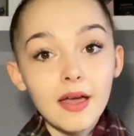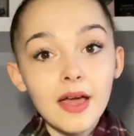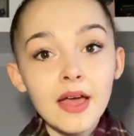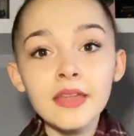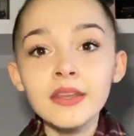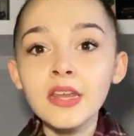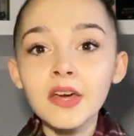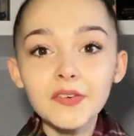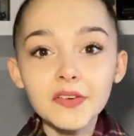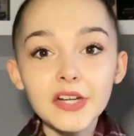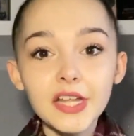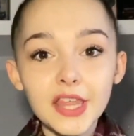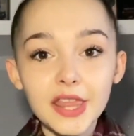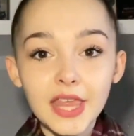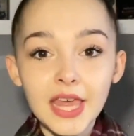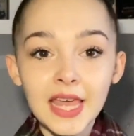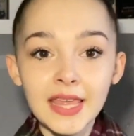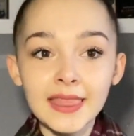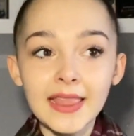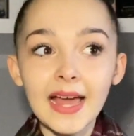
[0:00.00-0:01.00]
another
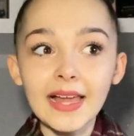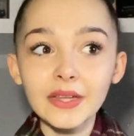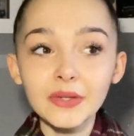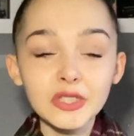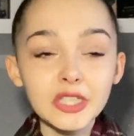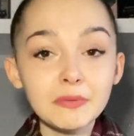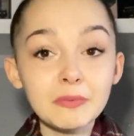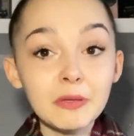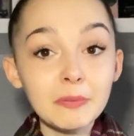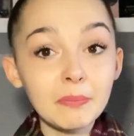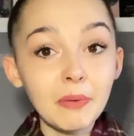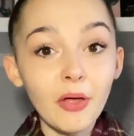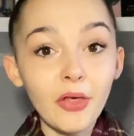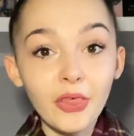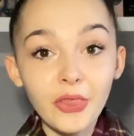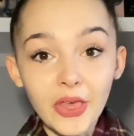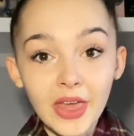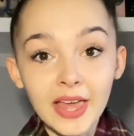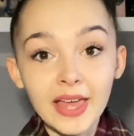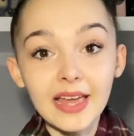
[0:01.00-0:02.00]
thing that loads of people
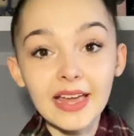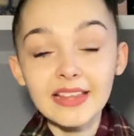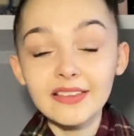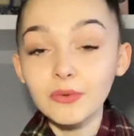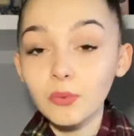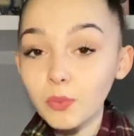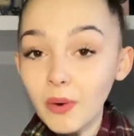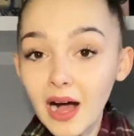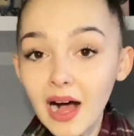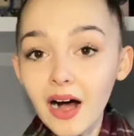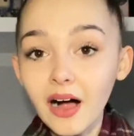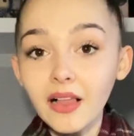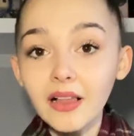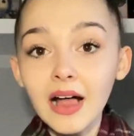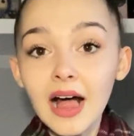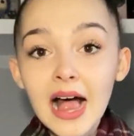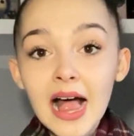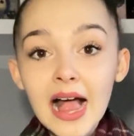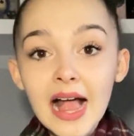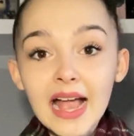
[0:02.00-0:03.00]
think as
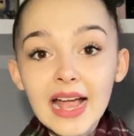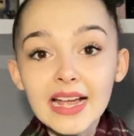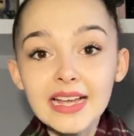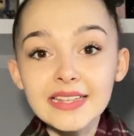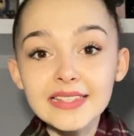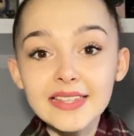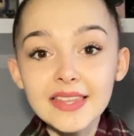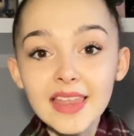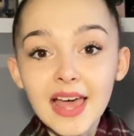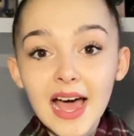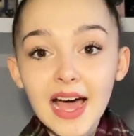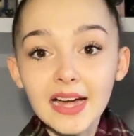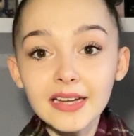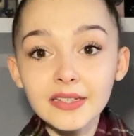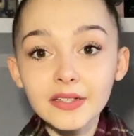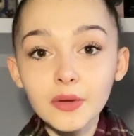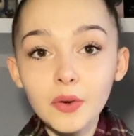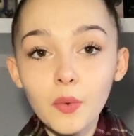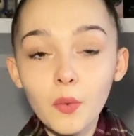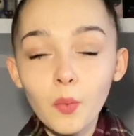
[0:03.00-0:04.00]
well is
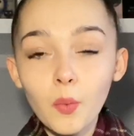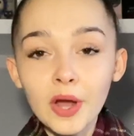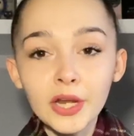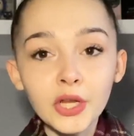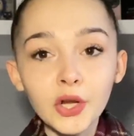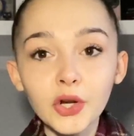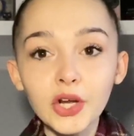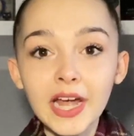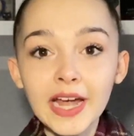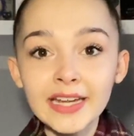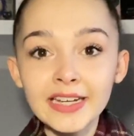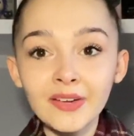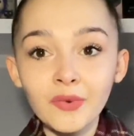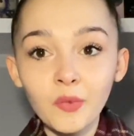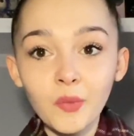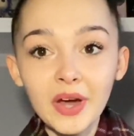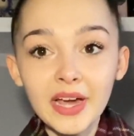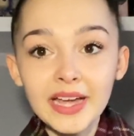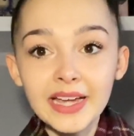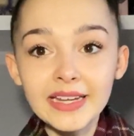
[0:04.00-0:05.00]
that when you're
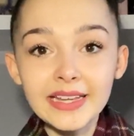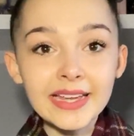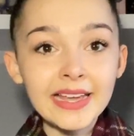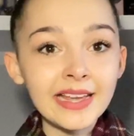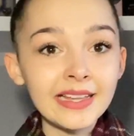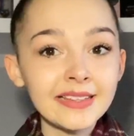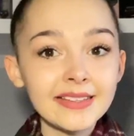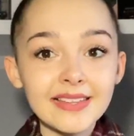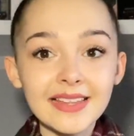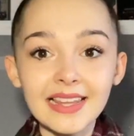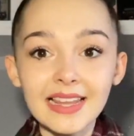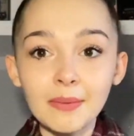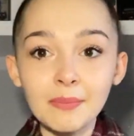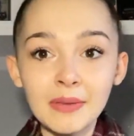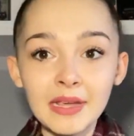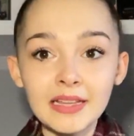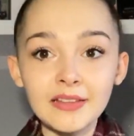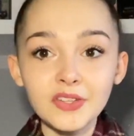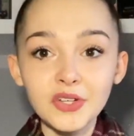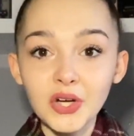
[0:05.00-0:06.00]
gaining weight it instantly
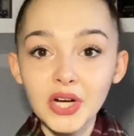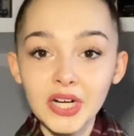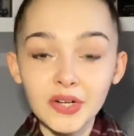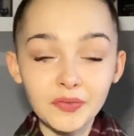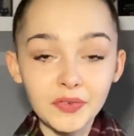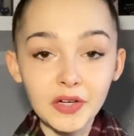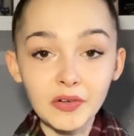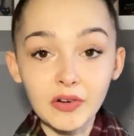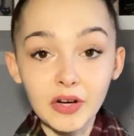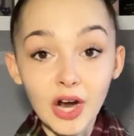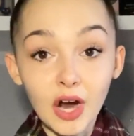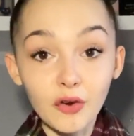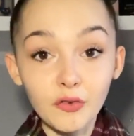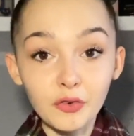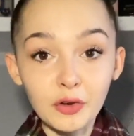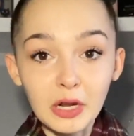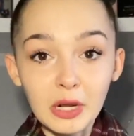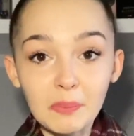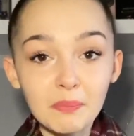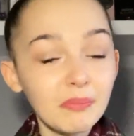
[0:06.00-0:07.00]
means you're in real
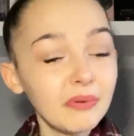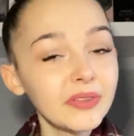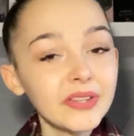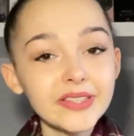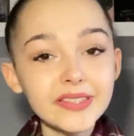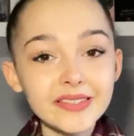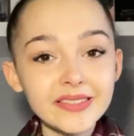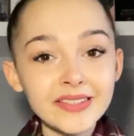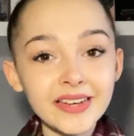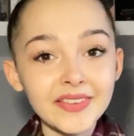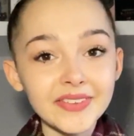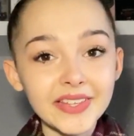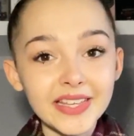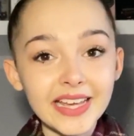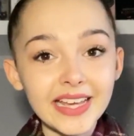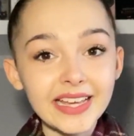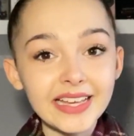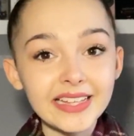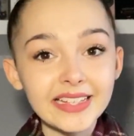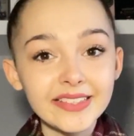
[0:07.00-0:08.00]
recovery but this is not the
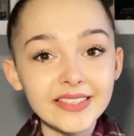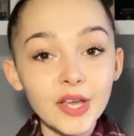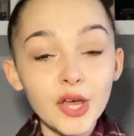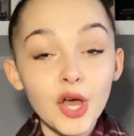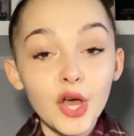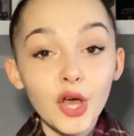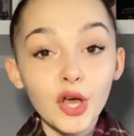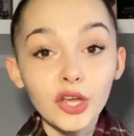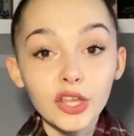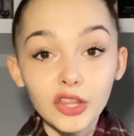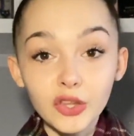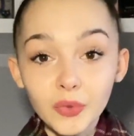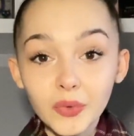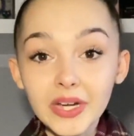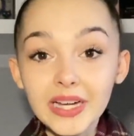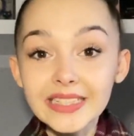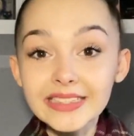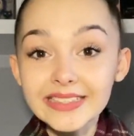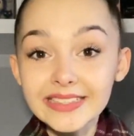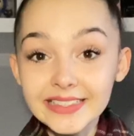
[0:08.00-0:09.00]
case you
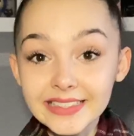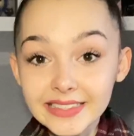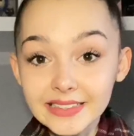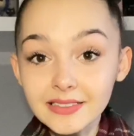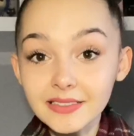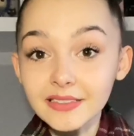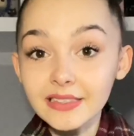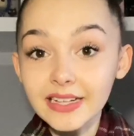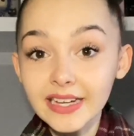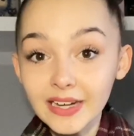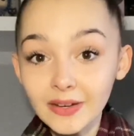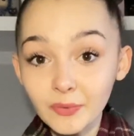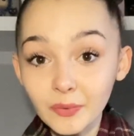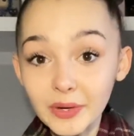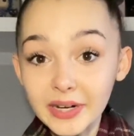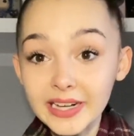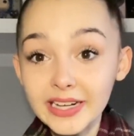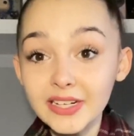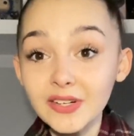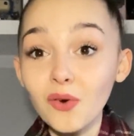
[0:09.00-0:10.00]
can still gain
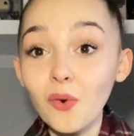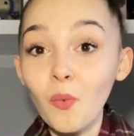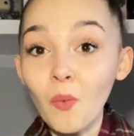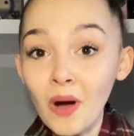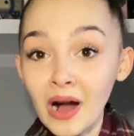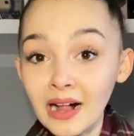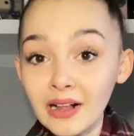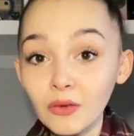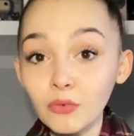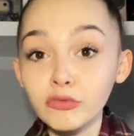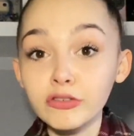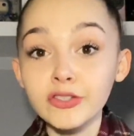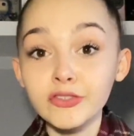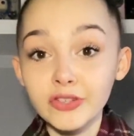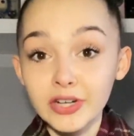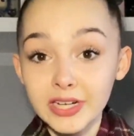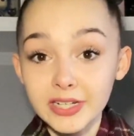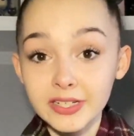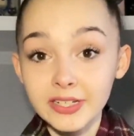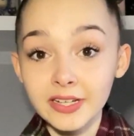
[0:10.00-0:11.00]
weight while
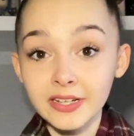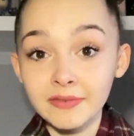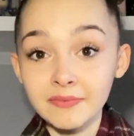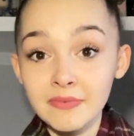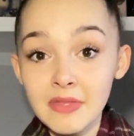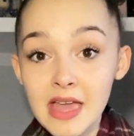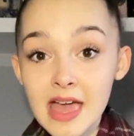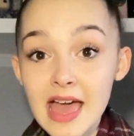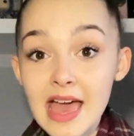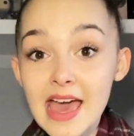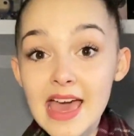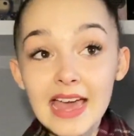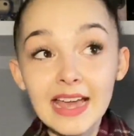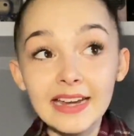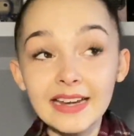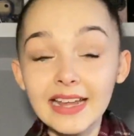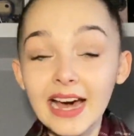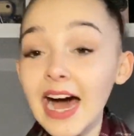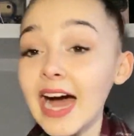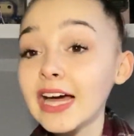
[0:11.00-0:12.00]
restricting
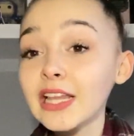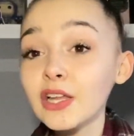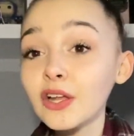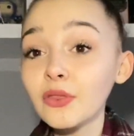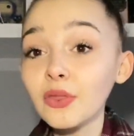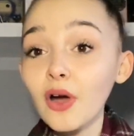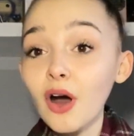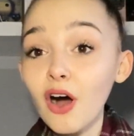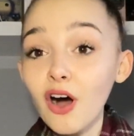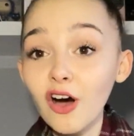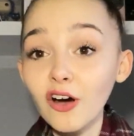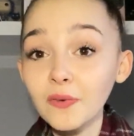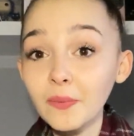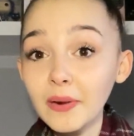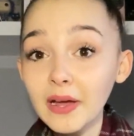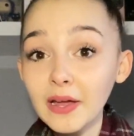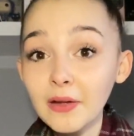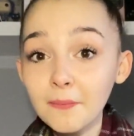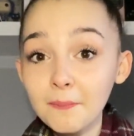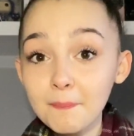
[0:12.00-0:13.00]
and i learned the hard
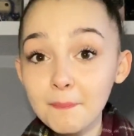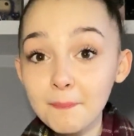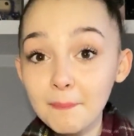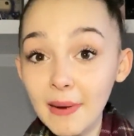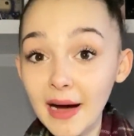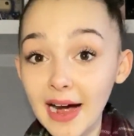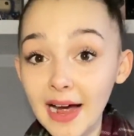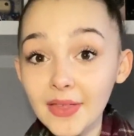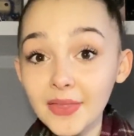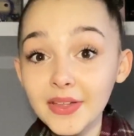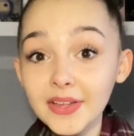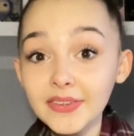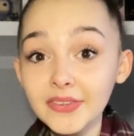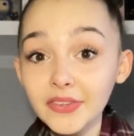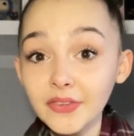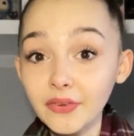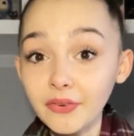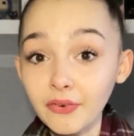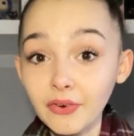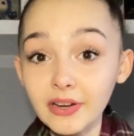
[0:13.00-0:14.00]
way by this
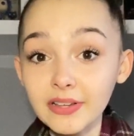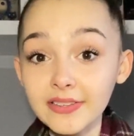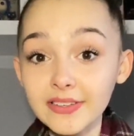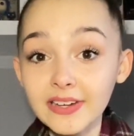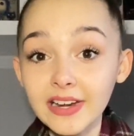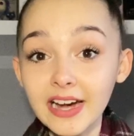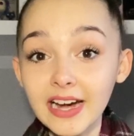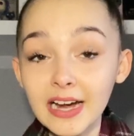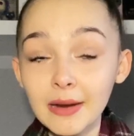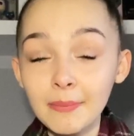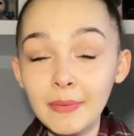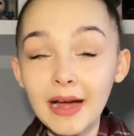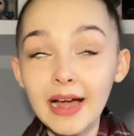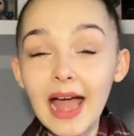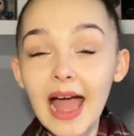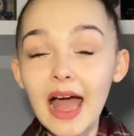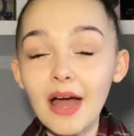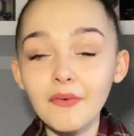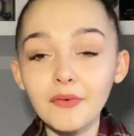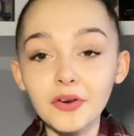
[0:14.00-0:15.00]
the first time
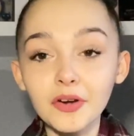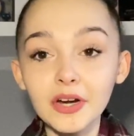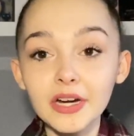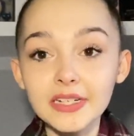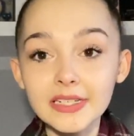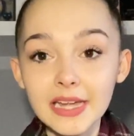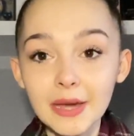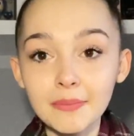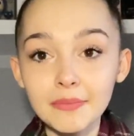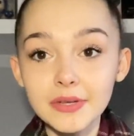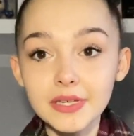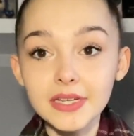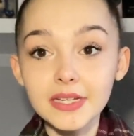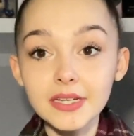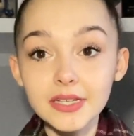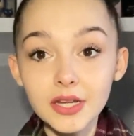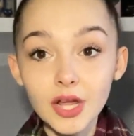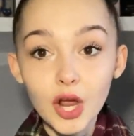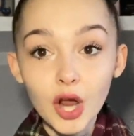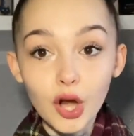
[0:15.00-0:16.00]
i ever
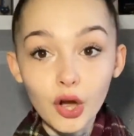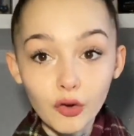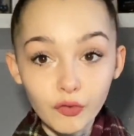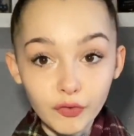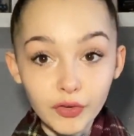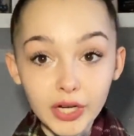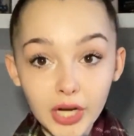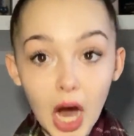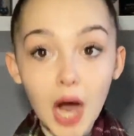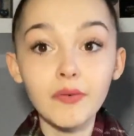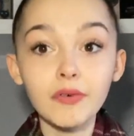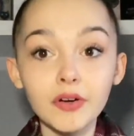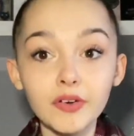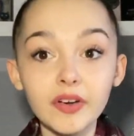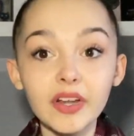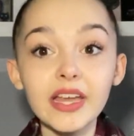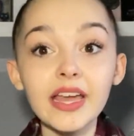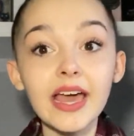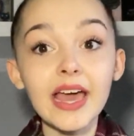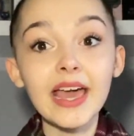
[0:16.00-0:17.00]
attempted
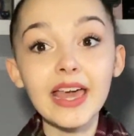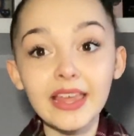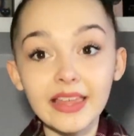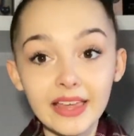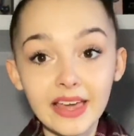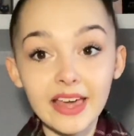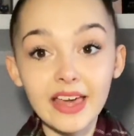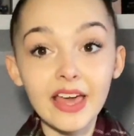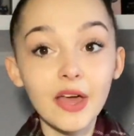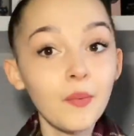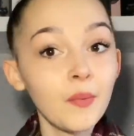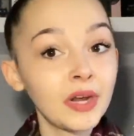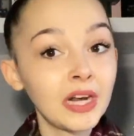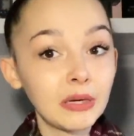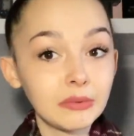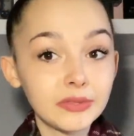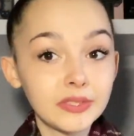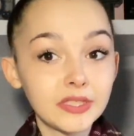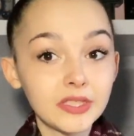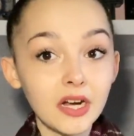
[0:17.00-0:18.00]
recovery, aka when
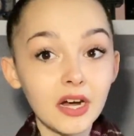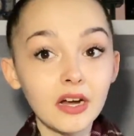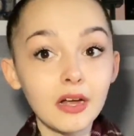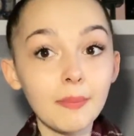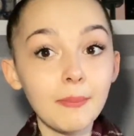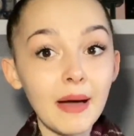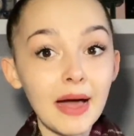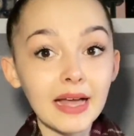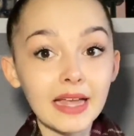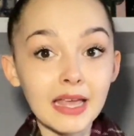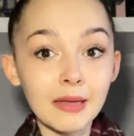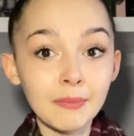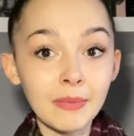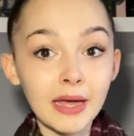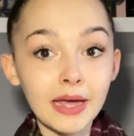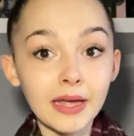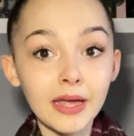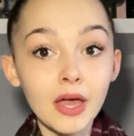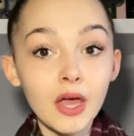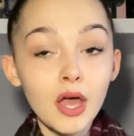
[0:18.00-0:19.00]
I was stuck back in
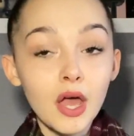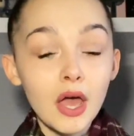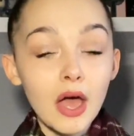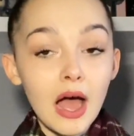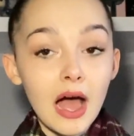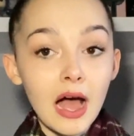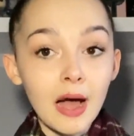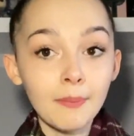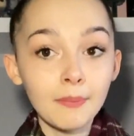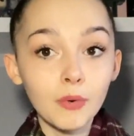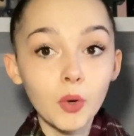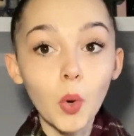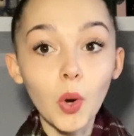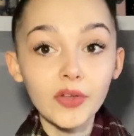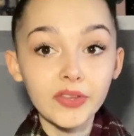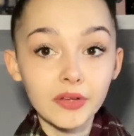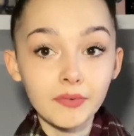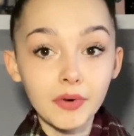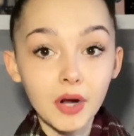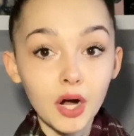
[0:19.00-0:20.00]
my um,
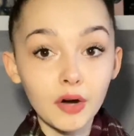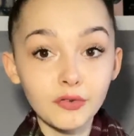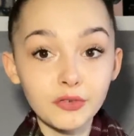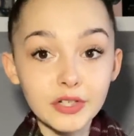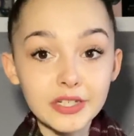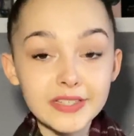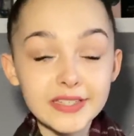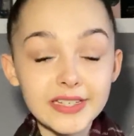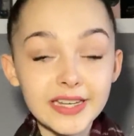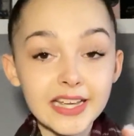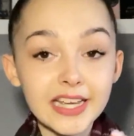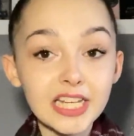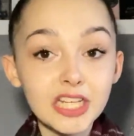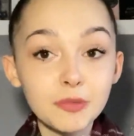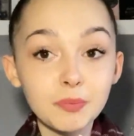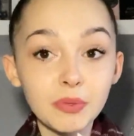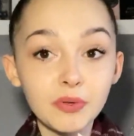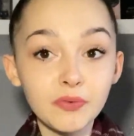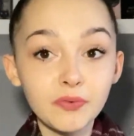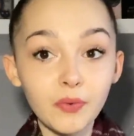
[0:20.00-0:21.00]
quasi-recovery
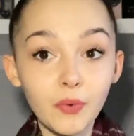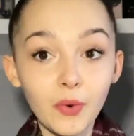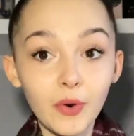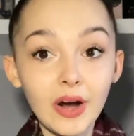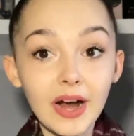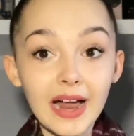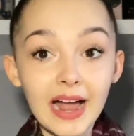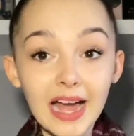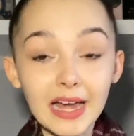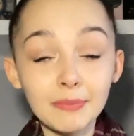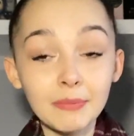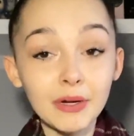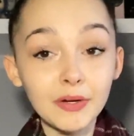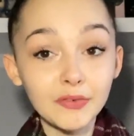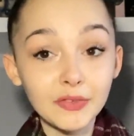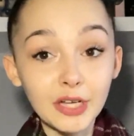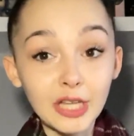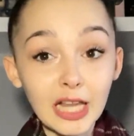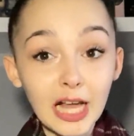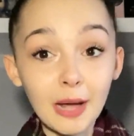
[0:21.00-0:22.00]
stage before I had my
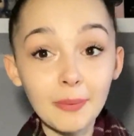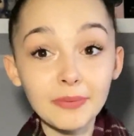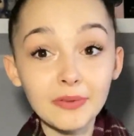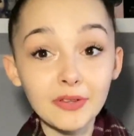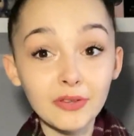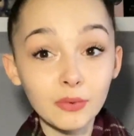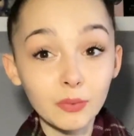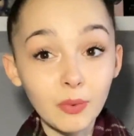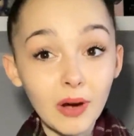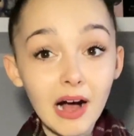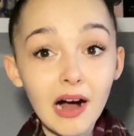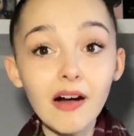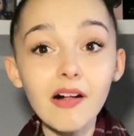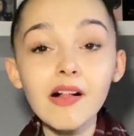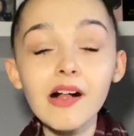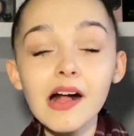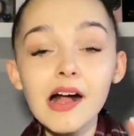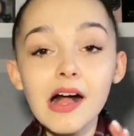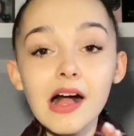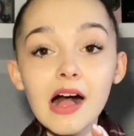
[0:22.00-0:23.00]
relapse as
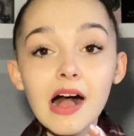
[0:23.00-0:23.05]
well,